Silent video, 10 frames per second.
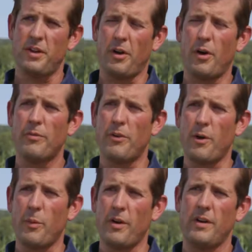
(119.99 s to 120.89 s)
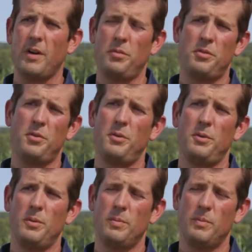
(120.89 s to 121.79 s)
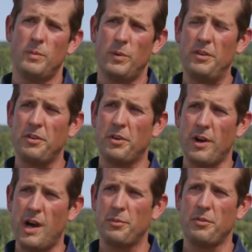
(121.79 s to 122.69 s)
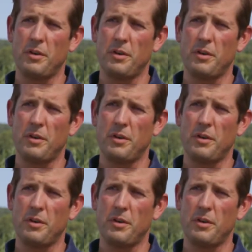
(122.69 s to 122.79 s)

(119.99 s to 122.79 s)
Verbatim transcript: on our farm when it comes to raising crops